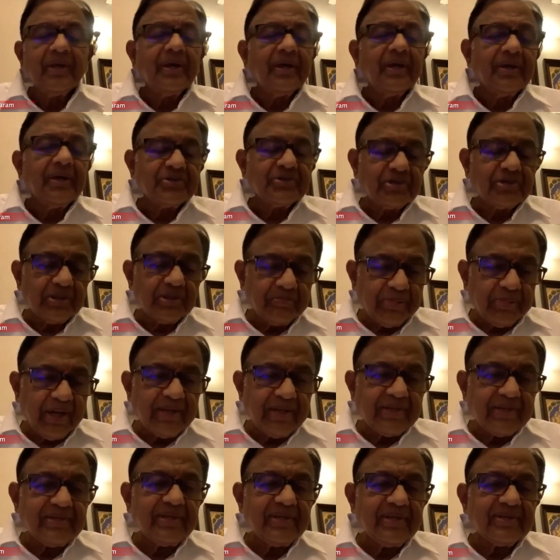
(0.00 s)
So the
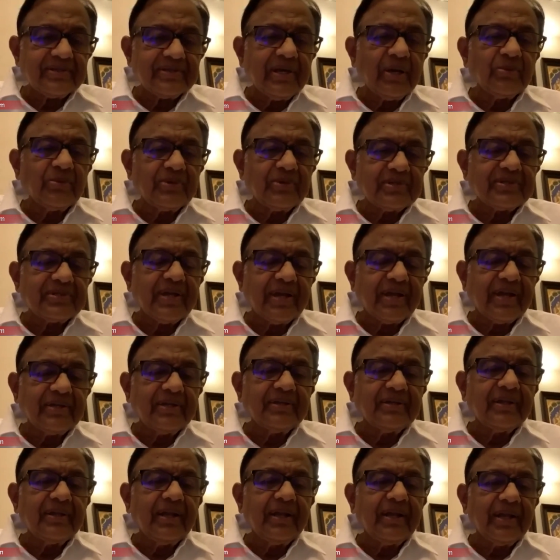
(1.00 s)
party has now decided
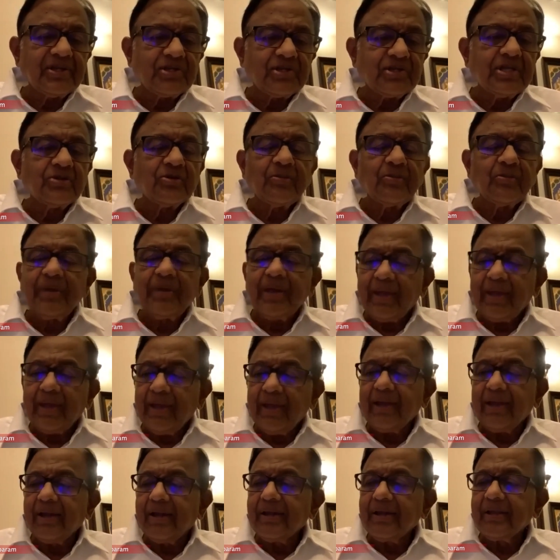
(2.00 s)
the elections will be
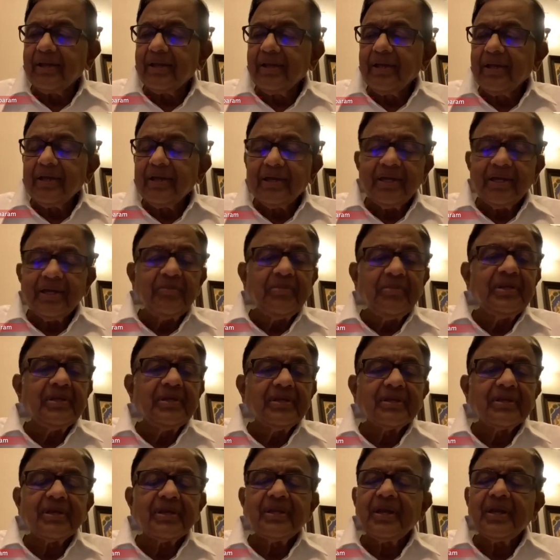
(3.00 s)
held
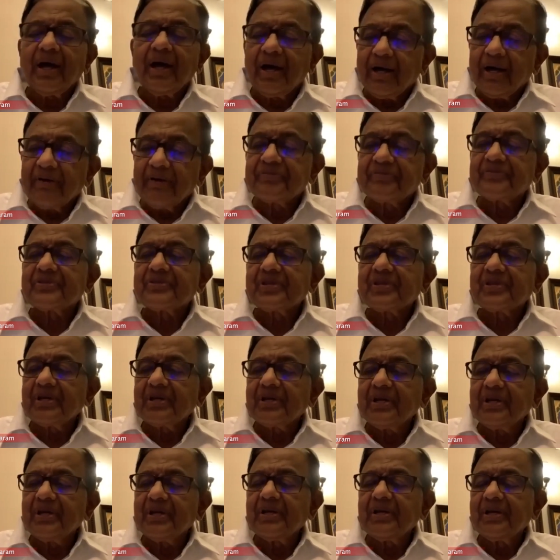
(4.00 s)
immediately
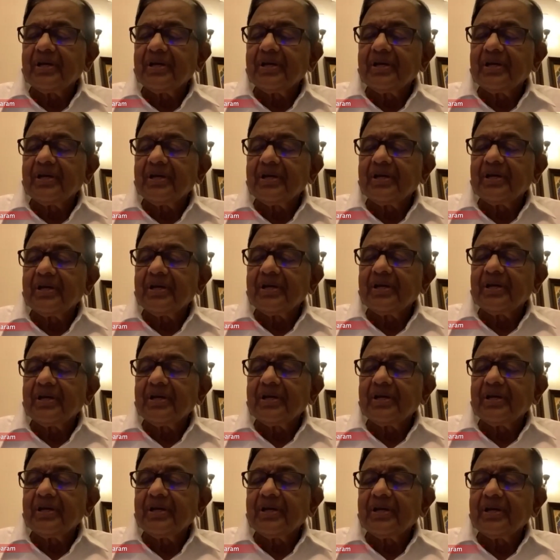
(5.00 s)
after
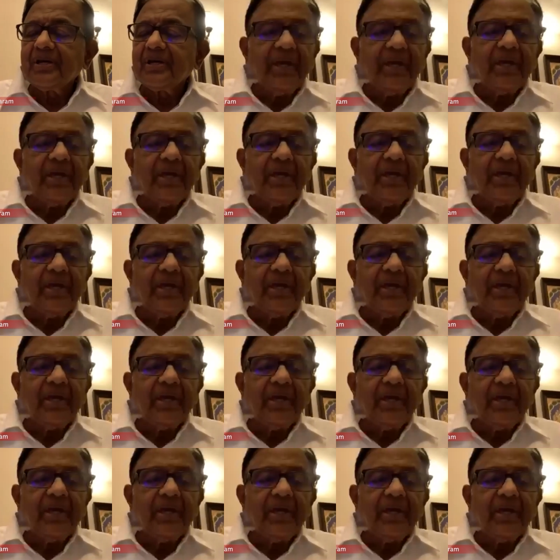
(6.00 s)
May
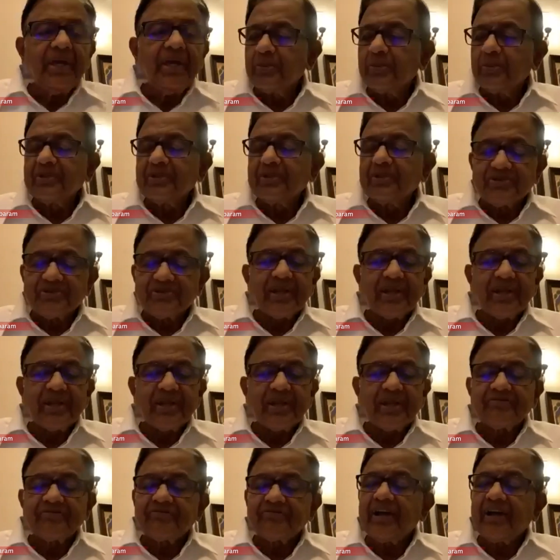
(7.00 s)
2, when the results of
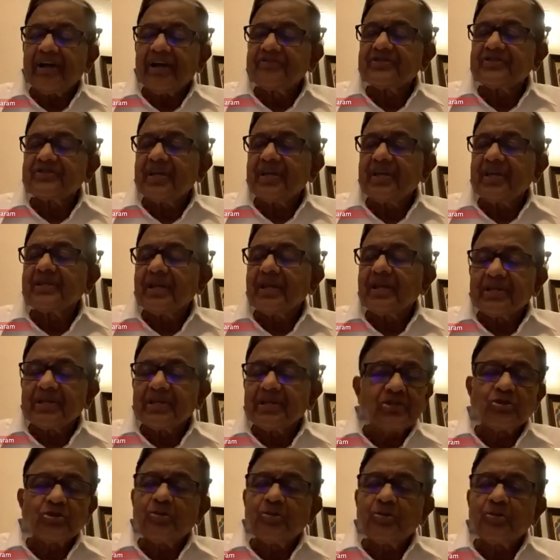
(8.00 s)
5 state elections
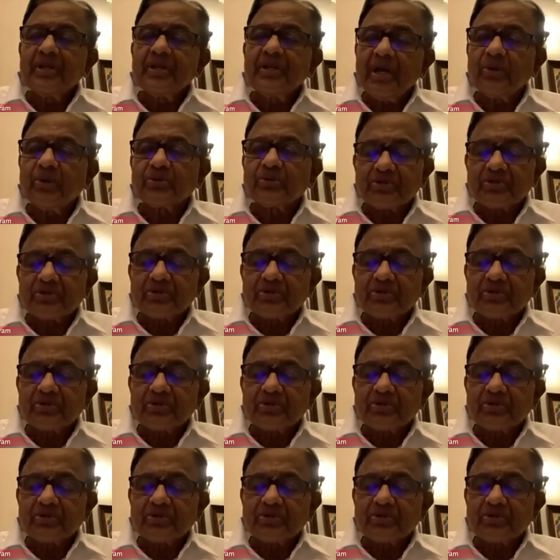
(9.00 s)
will be announced.